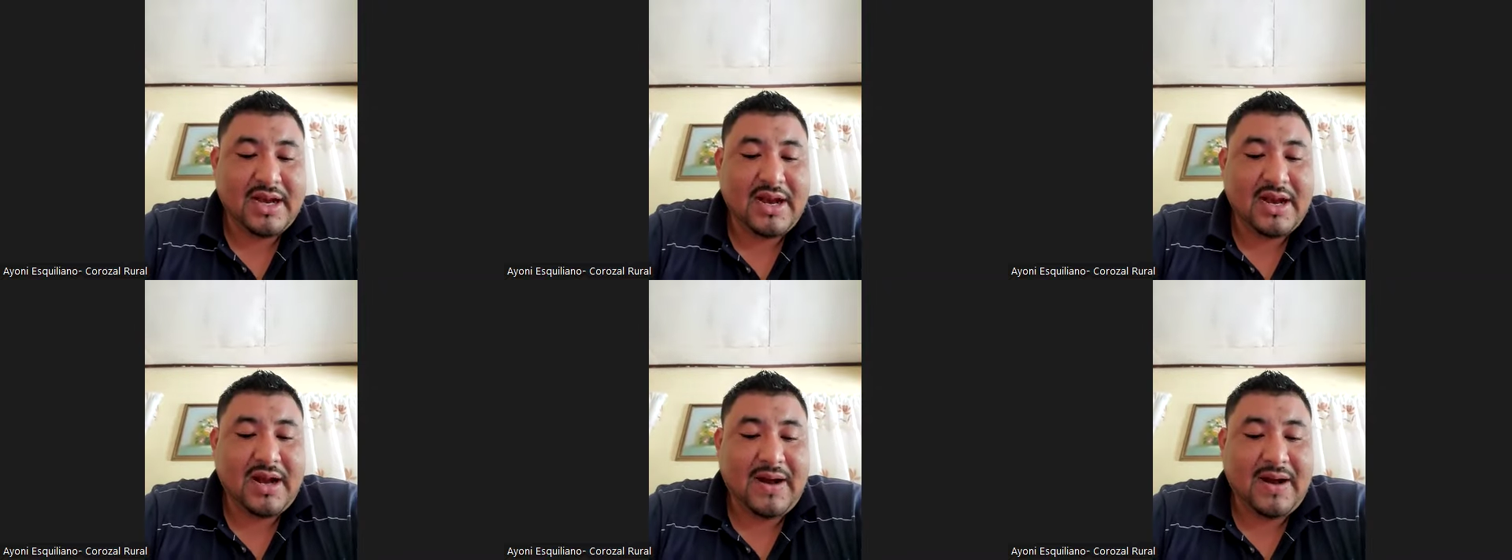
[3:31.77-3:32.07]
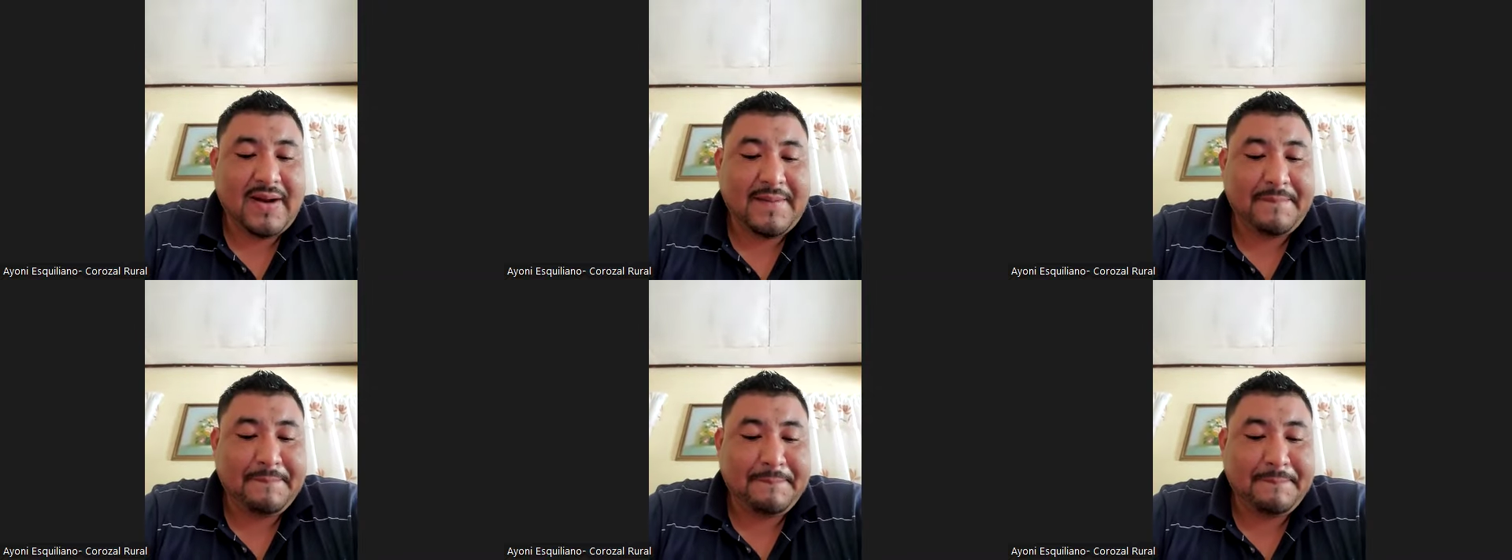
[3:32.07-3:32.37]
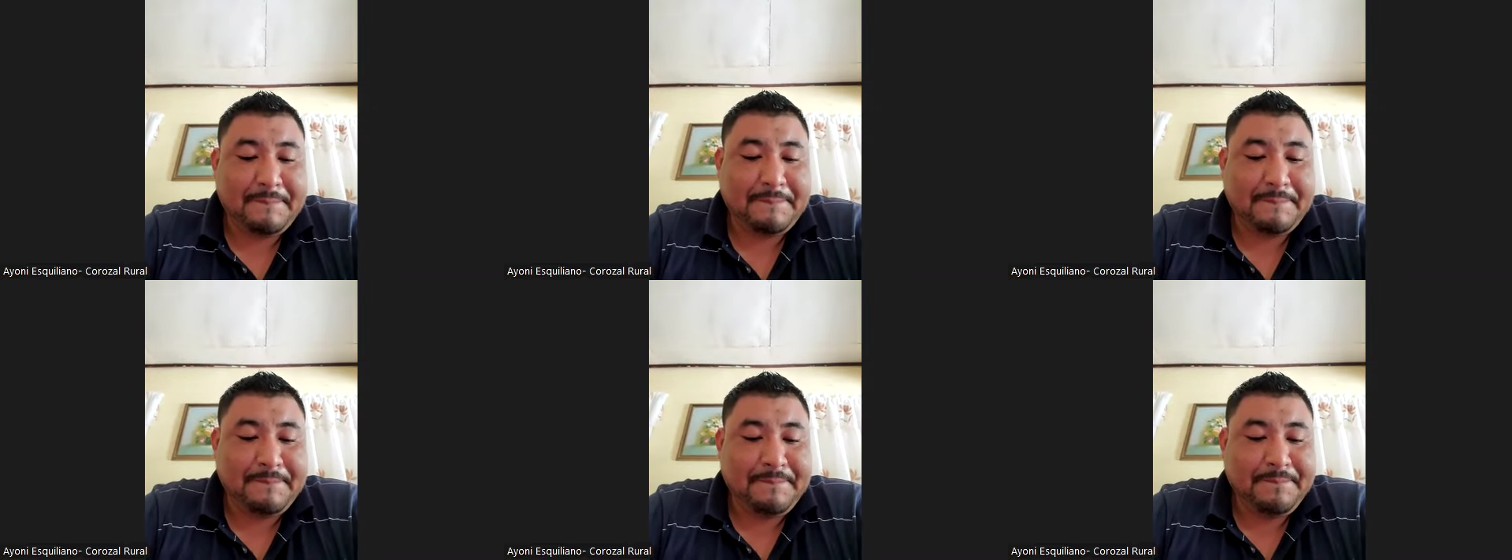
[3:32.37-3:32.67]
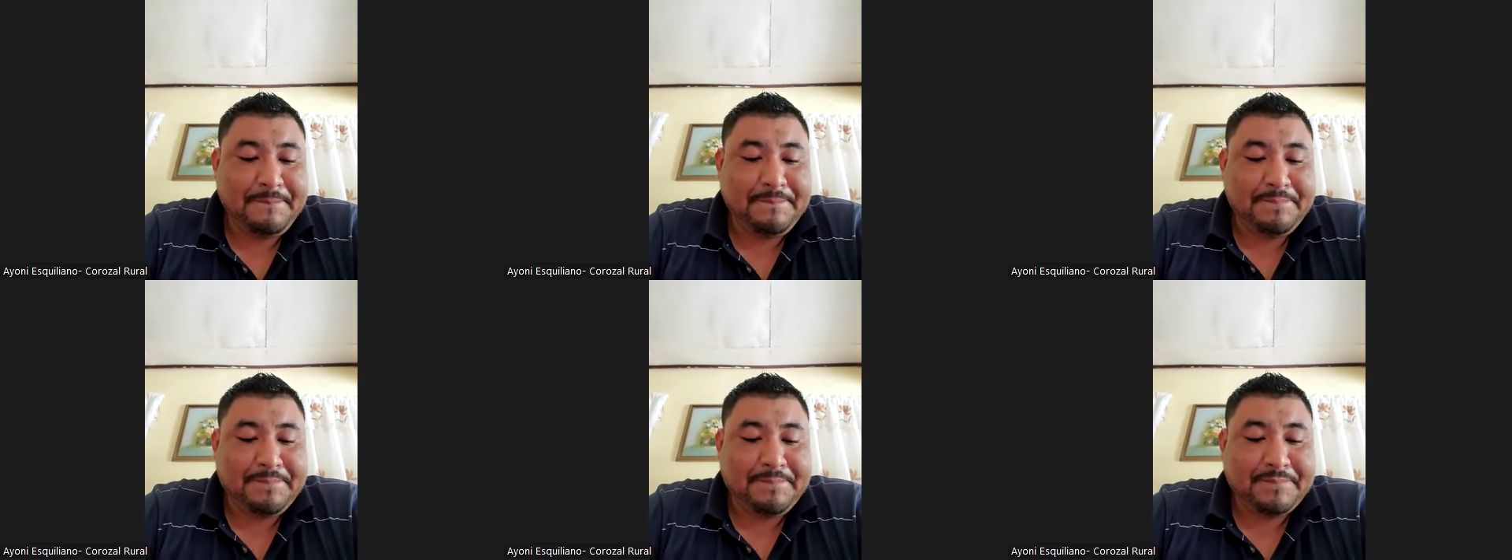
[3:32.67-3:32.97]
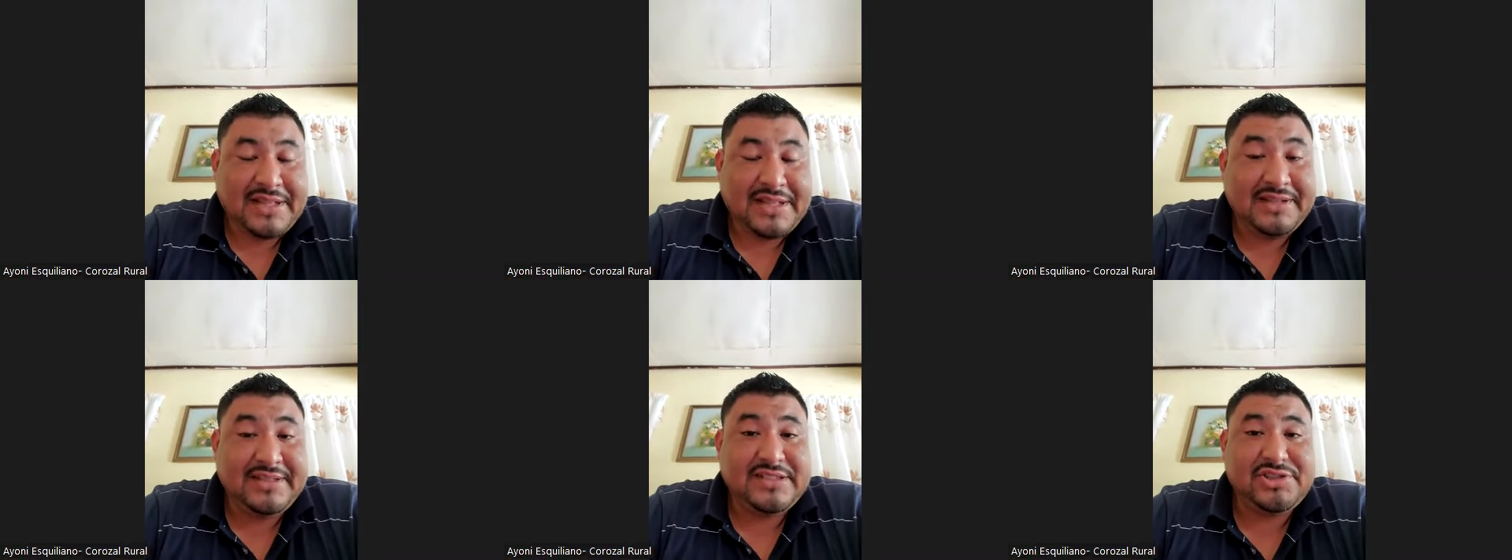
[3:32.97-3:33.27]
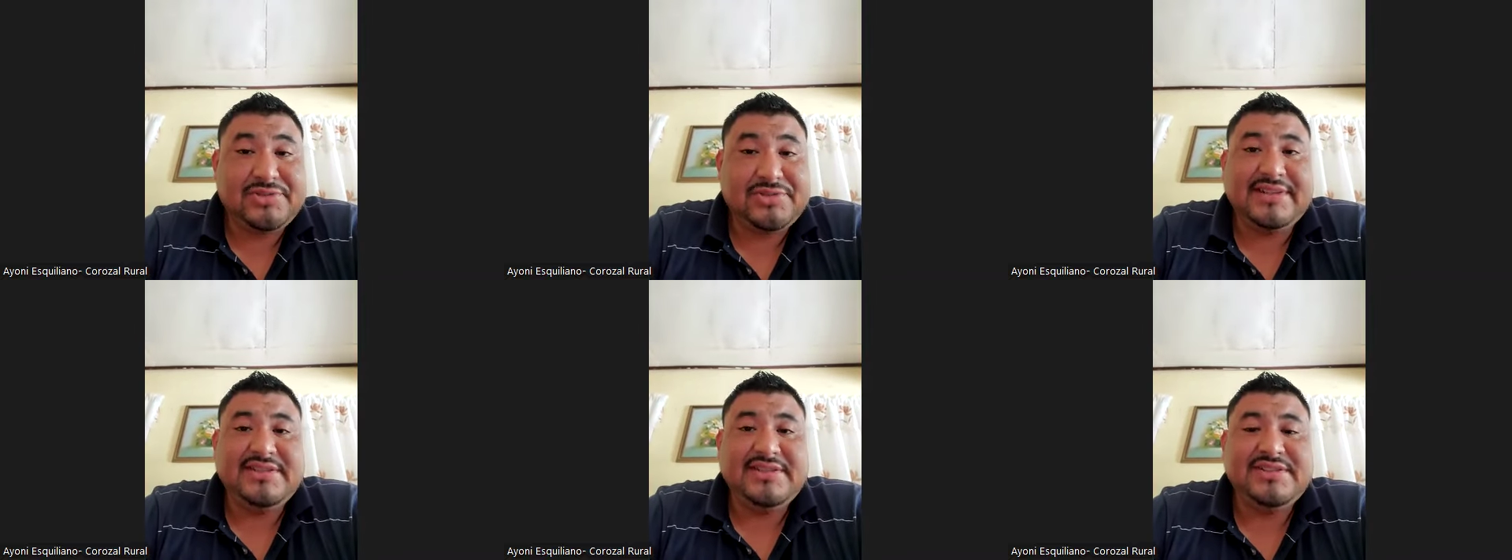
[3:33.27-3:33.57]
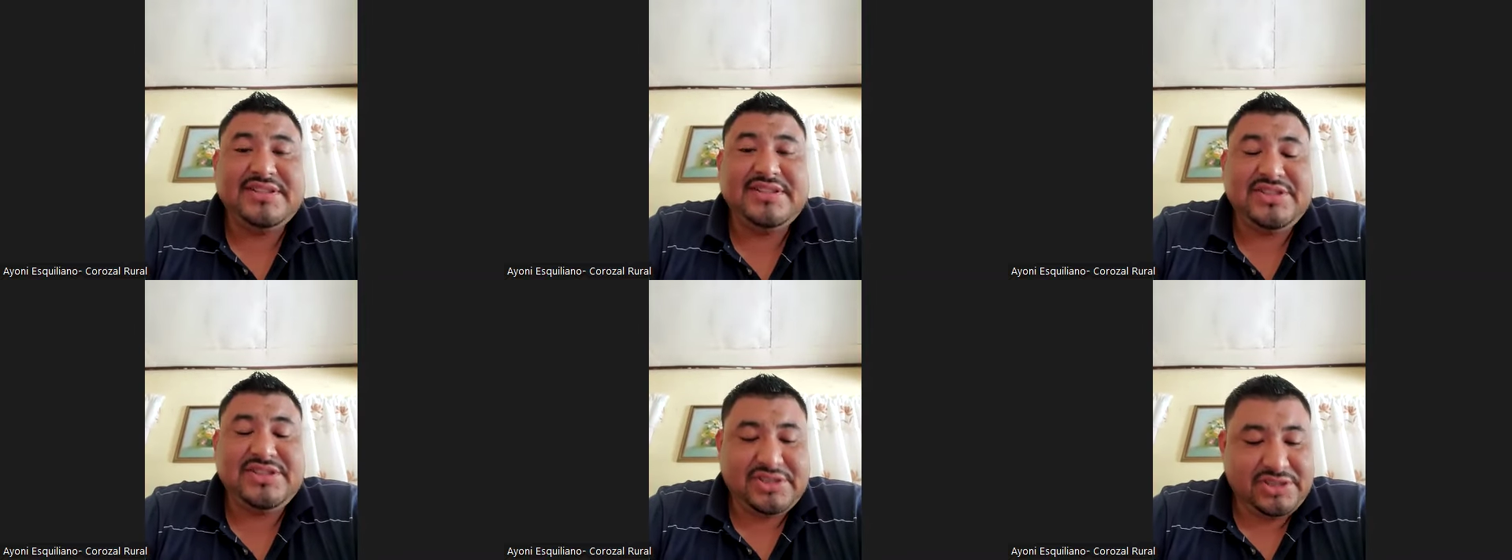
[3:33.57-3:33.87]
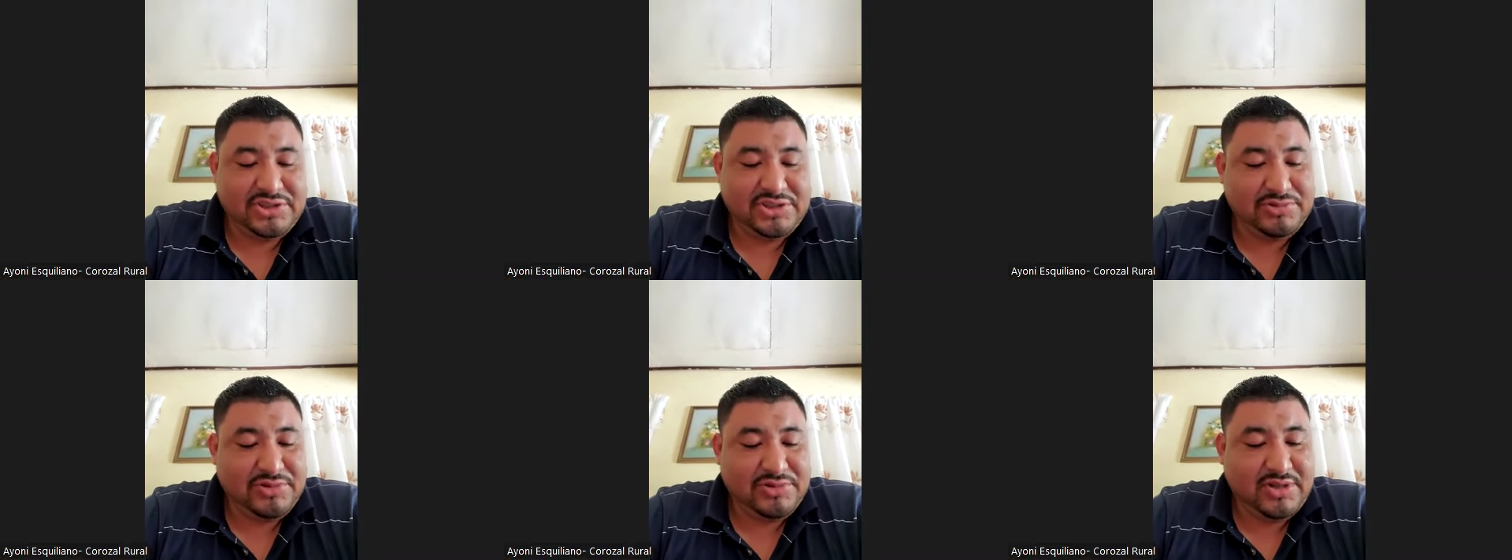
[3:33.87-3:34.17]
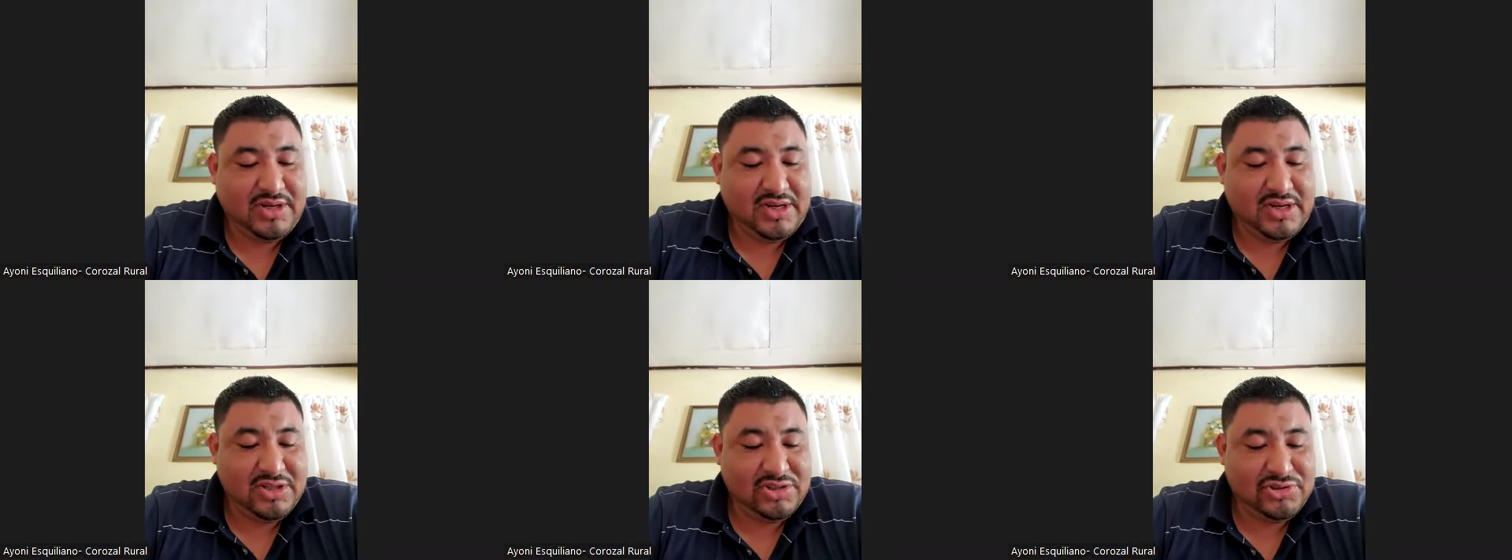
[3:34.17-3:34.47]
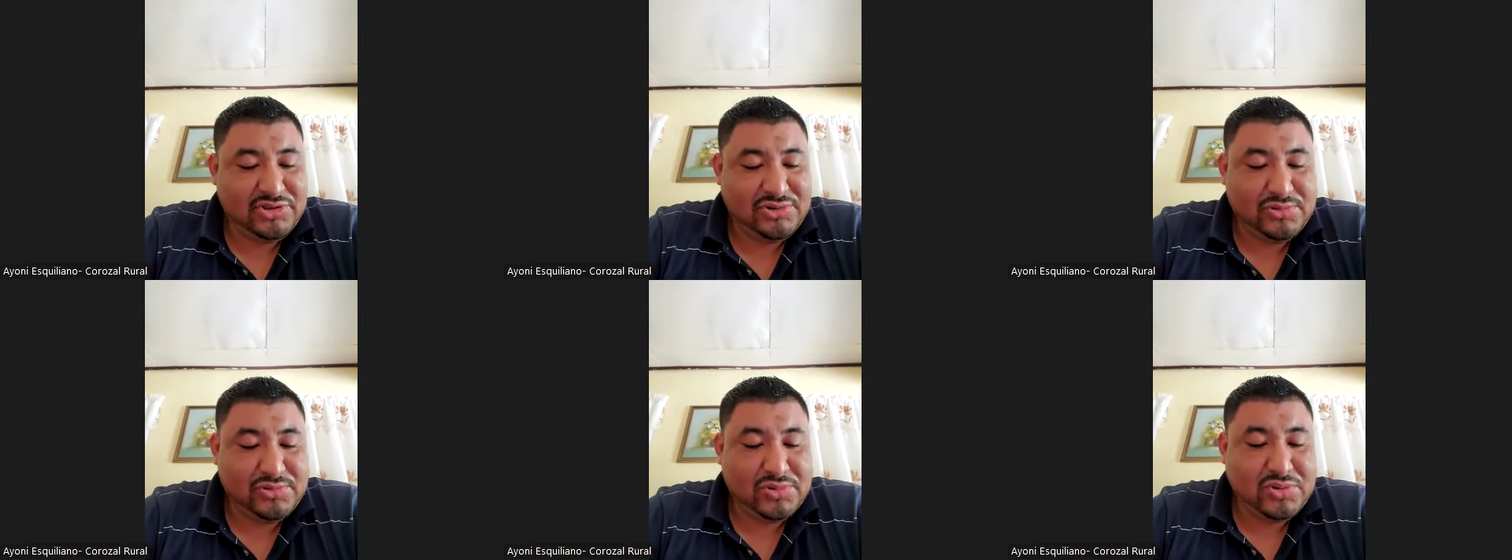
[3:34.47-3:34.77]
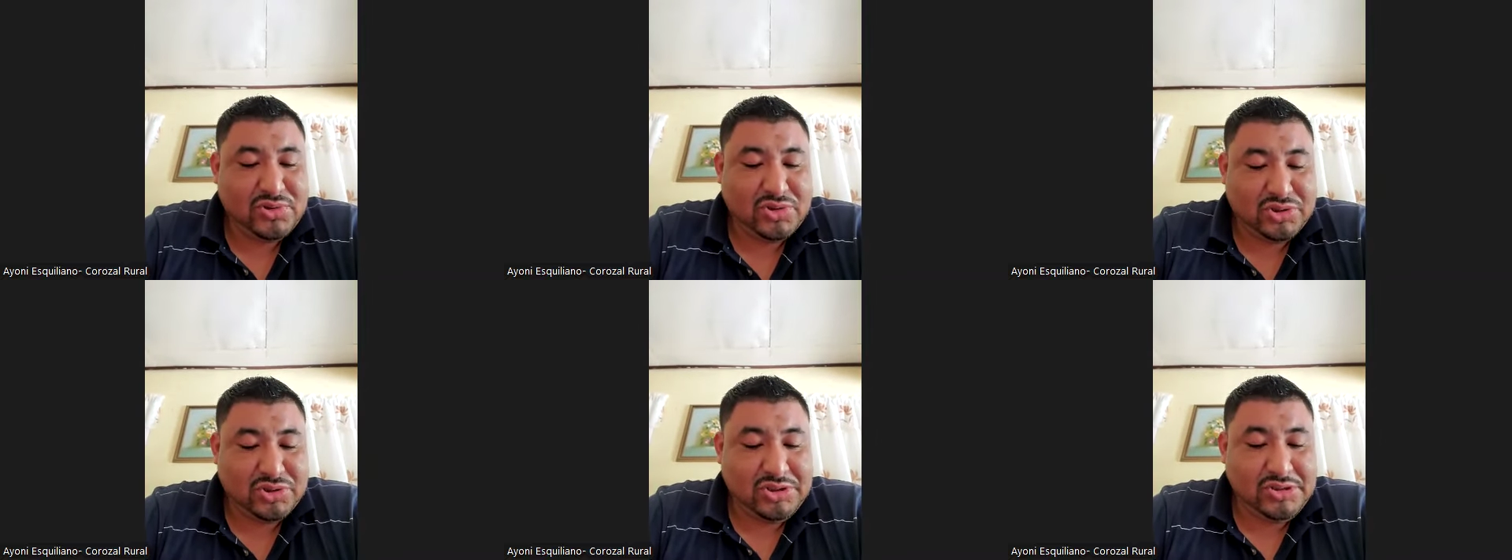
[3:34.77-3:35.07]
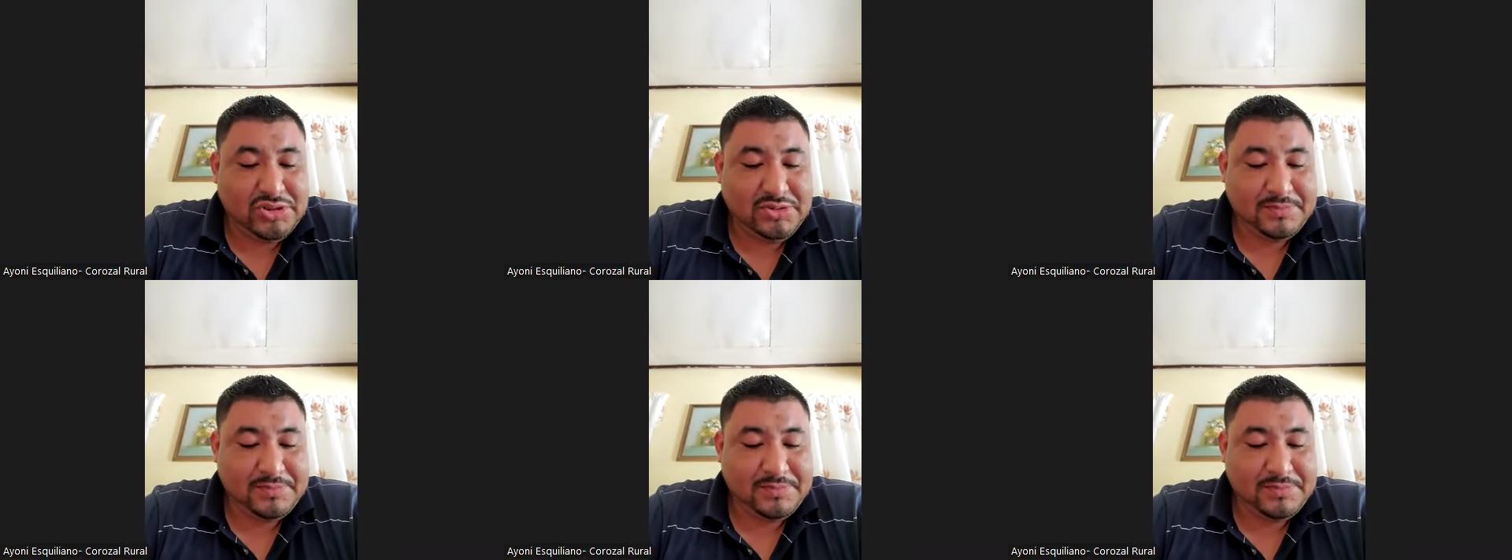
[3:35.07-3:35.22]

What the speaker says: Um, the transitions were also good,